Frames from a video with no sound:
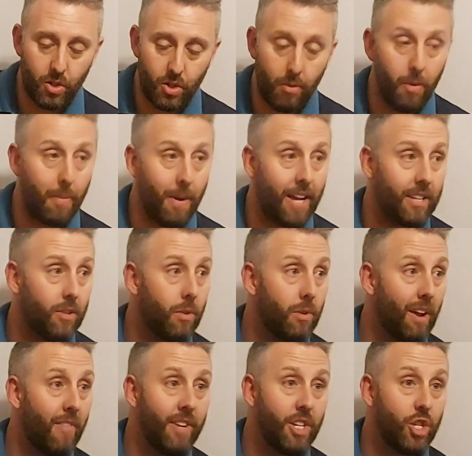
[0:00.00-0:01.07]
They were about those
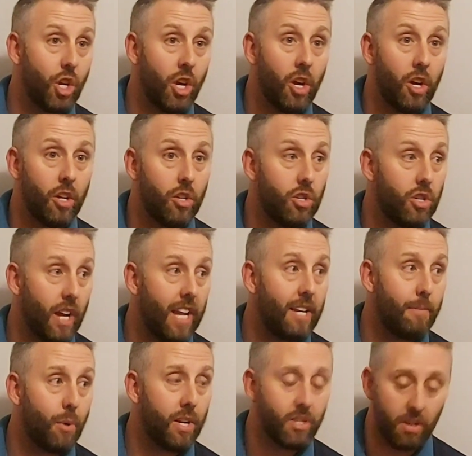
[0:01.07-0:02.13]
having church
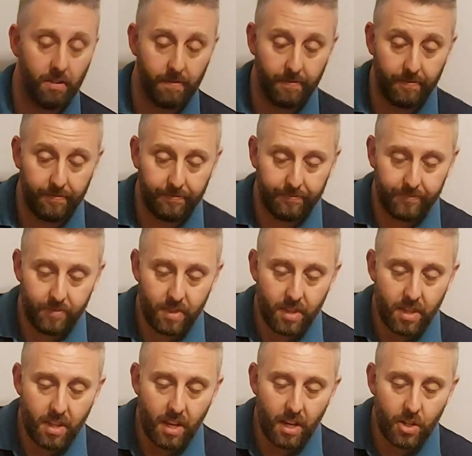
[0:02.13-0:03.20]
in prison.
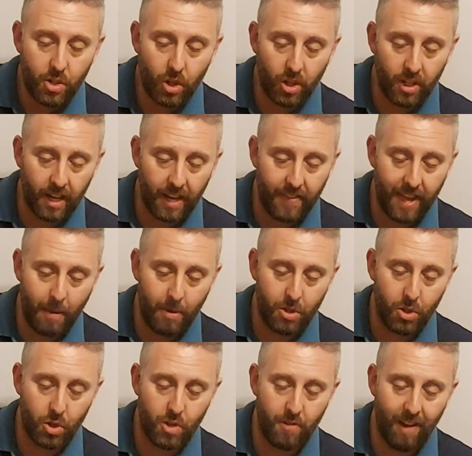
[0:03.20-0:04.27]
Suddenly, there was
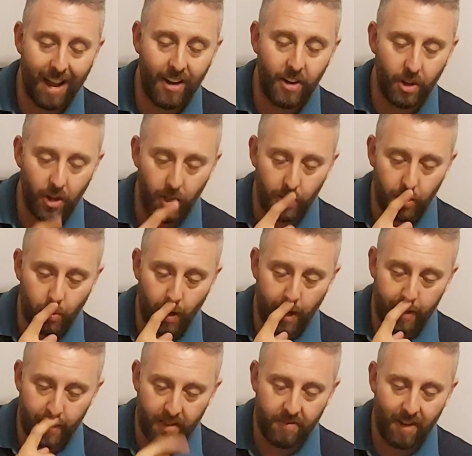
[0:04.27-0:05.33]
such a violent
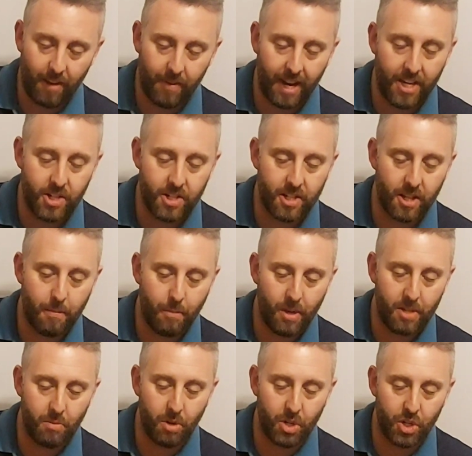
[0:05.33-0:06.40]
earthquake that the foundations of the
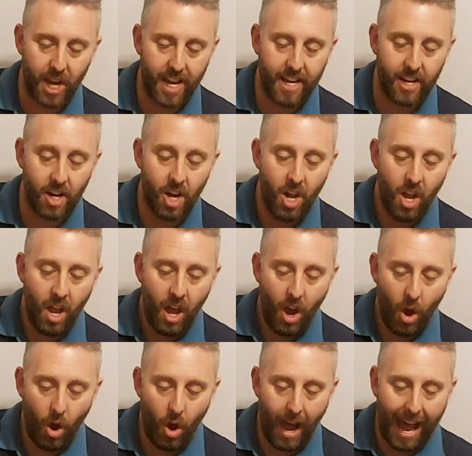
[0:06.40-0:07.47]
prison were shaken.
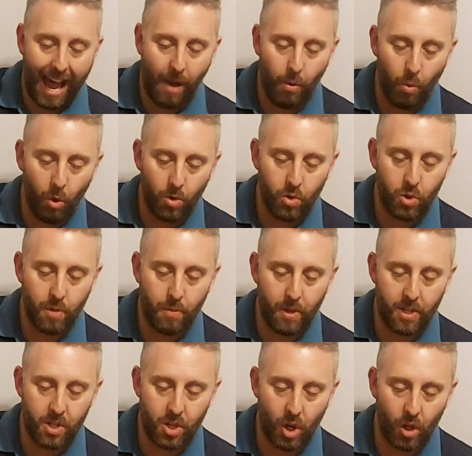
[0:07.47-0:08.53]
Or at once, the
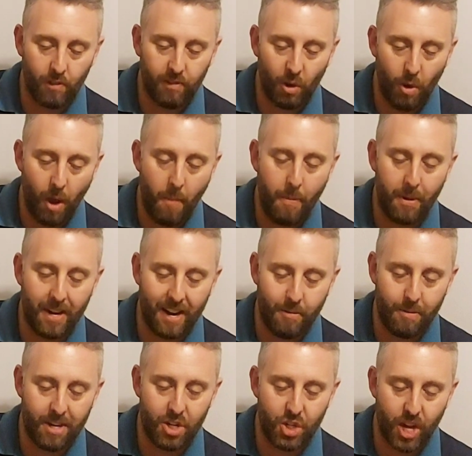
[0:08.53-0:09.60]
prison doors flew open and
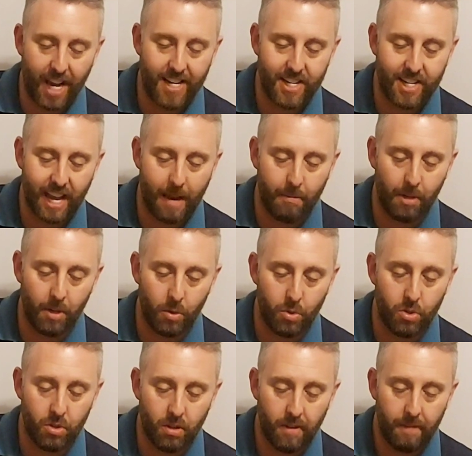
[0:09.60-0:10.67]
everybody's chains came
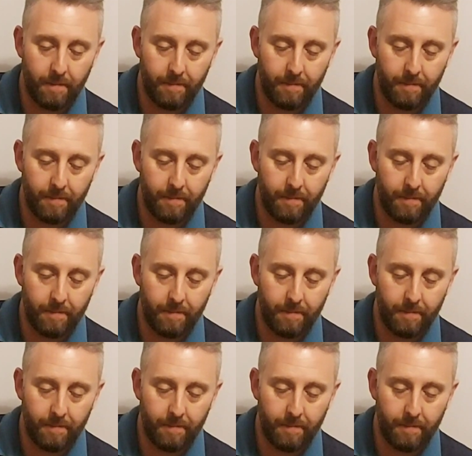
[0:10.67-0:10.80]
loose.